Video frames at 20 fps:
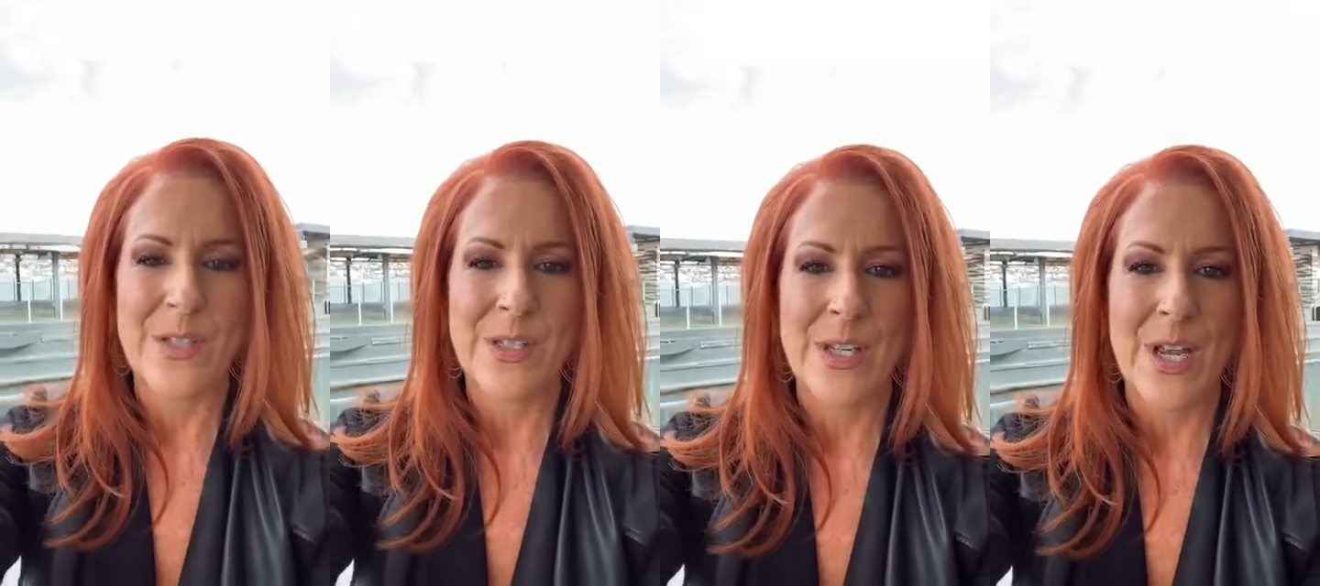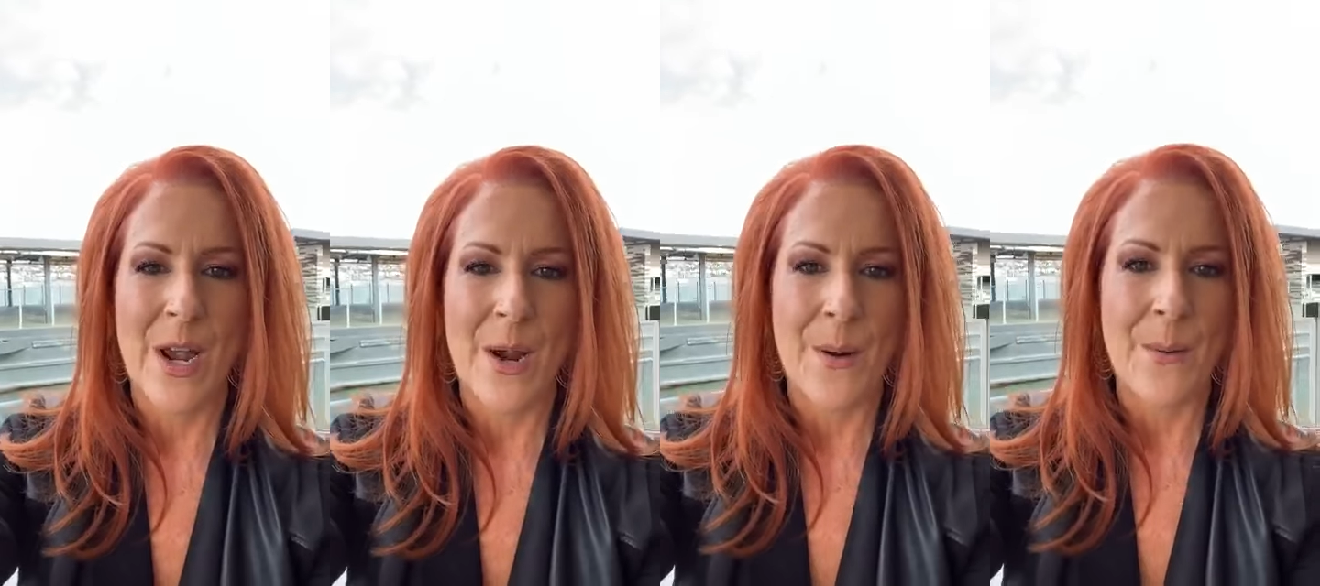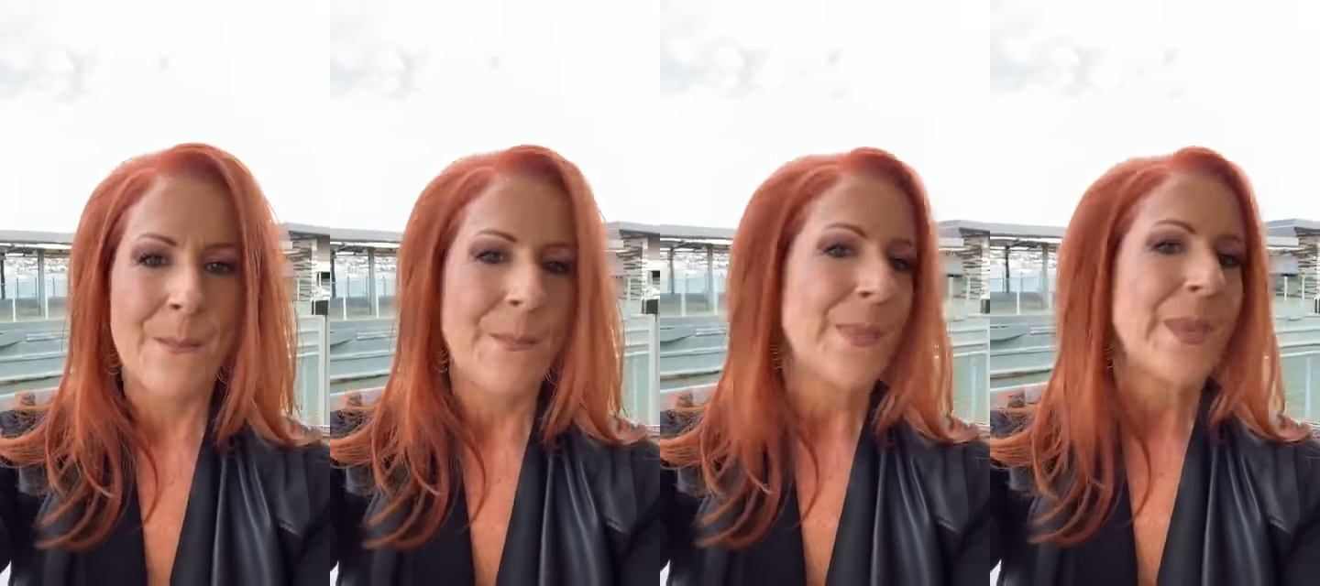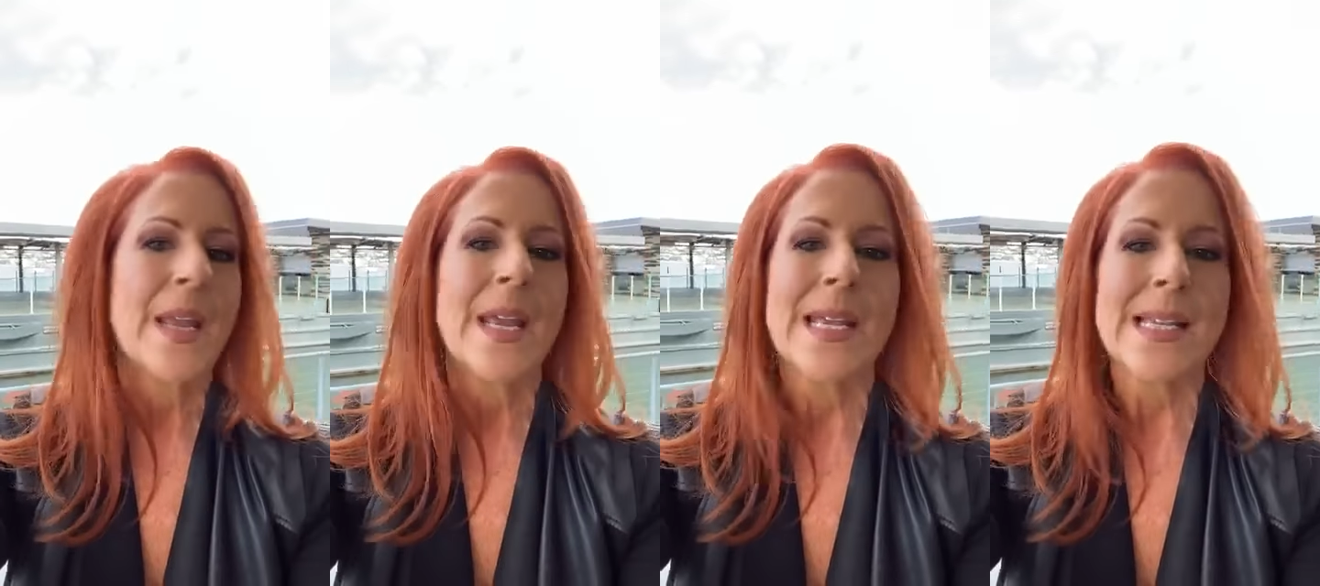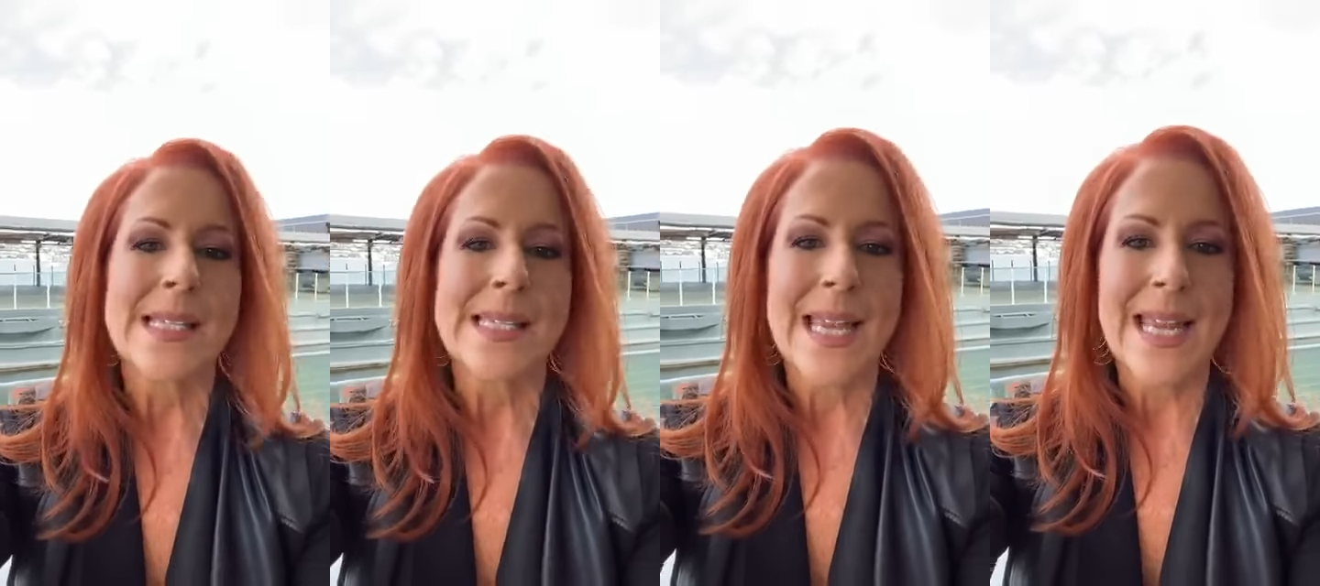So
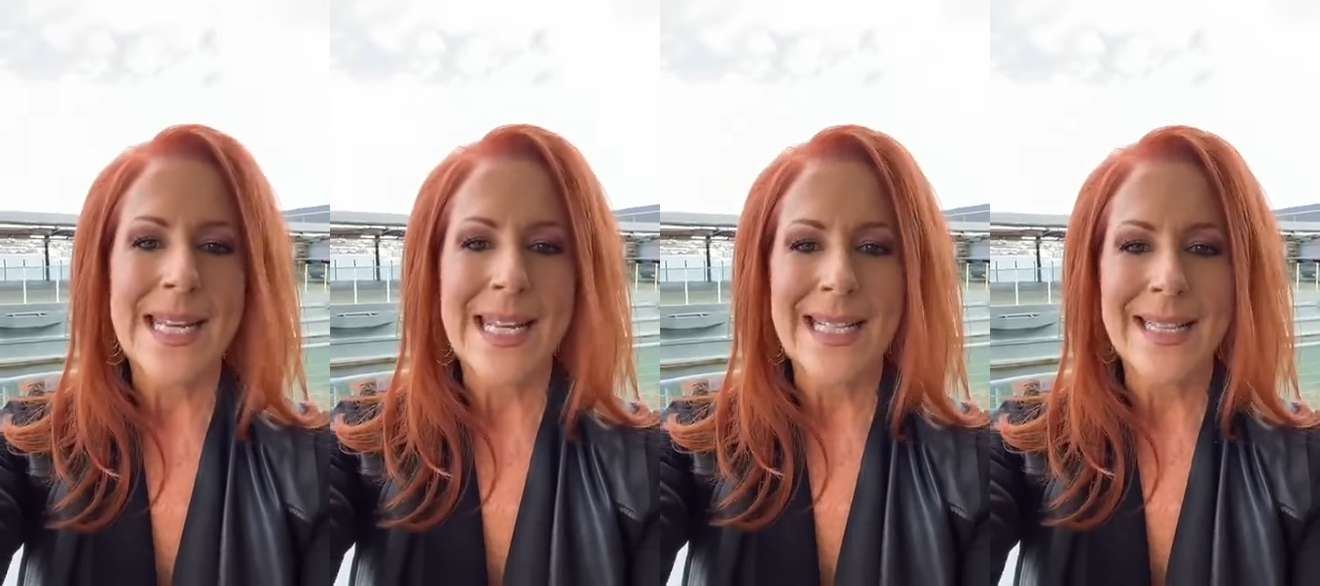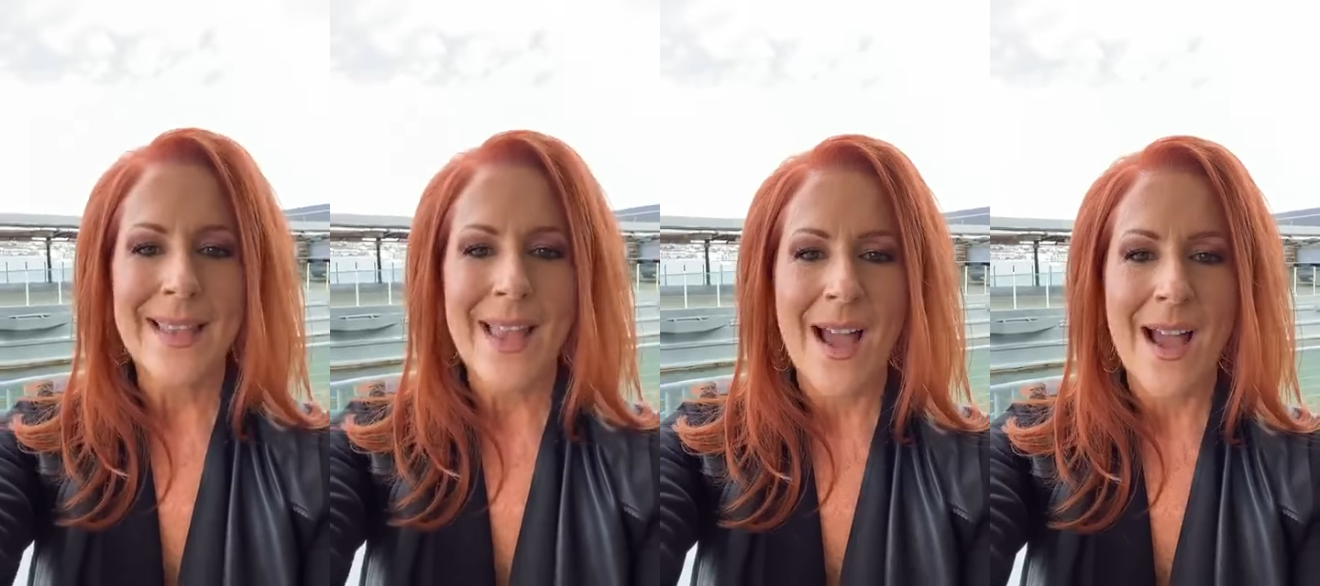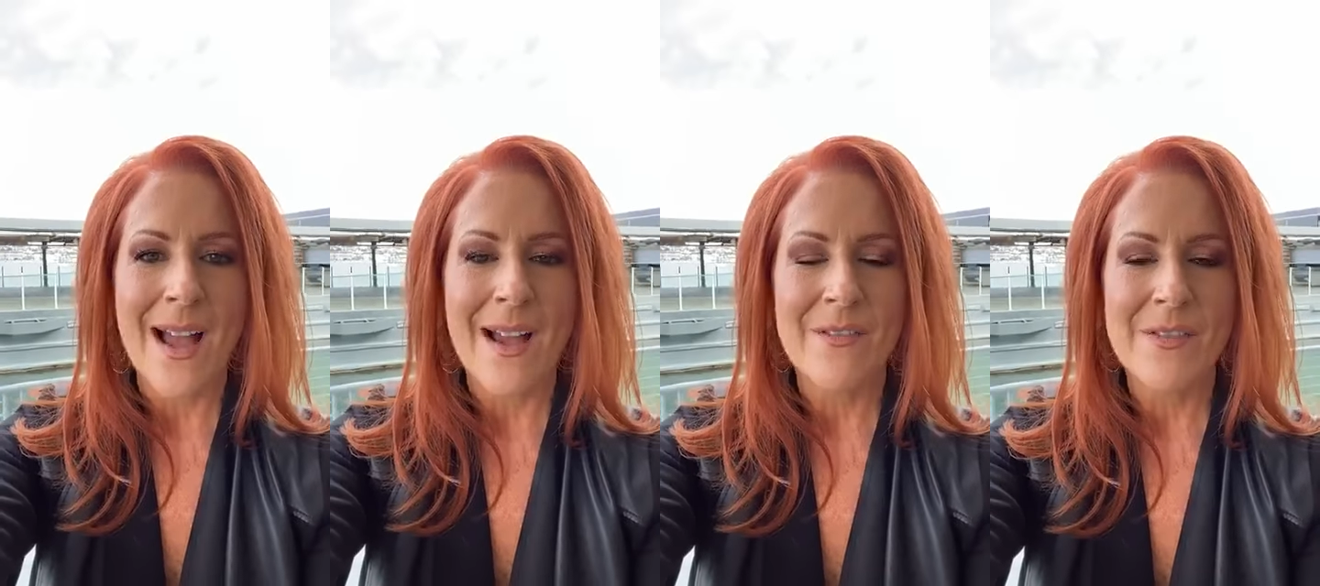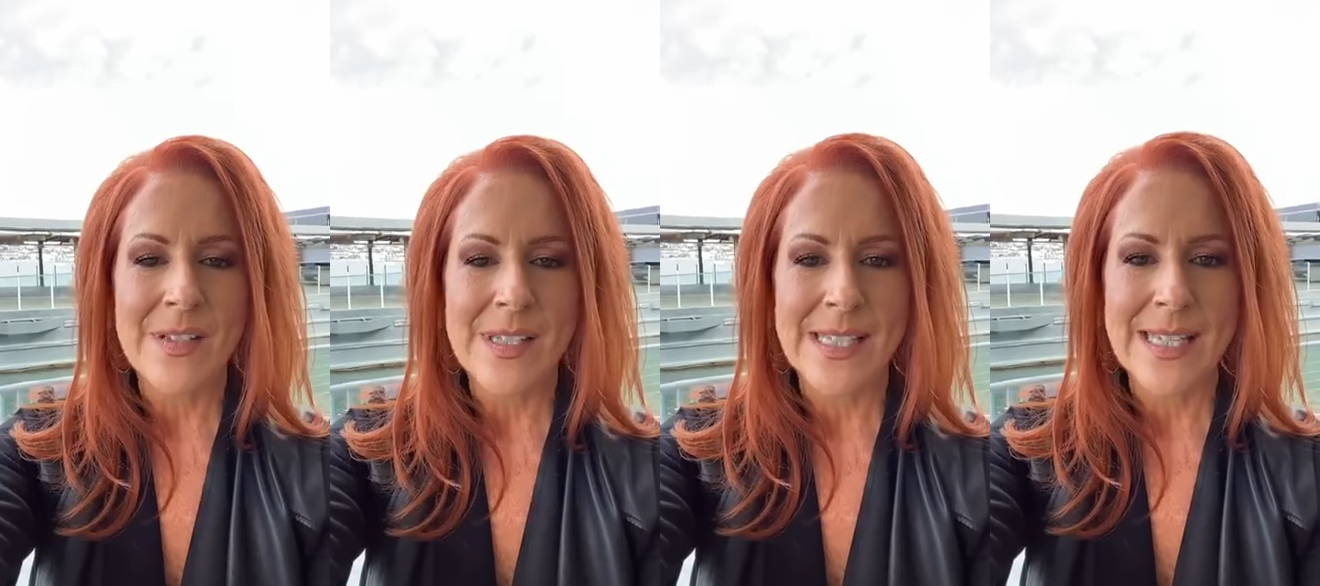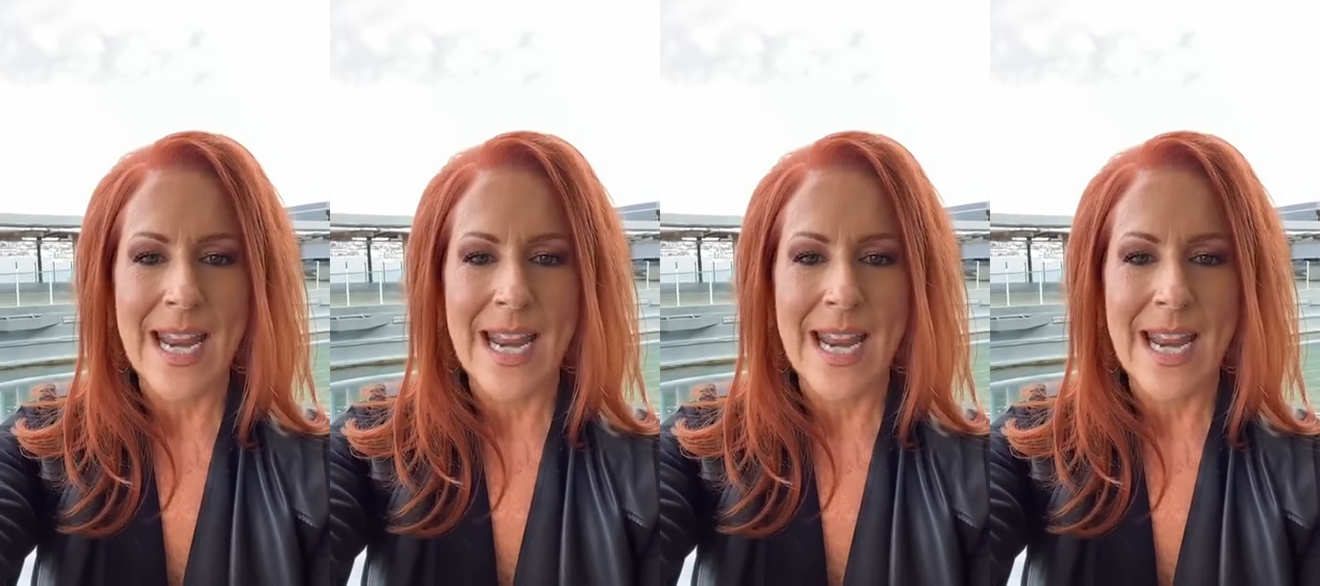sending love,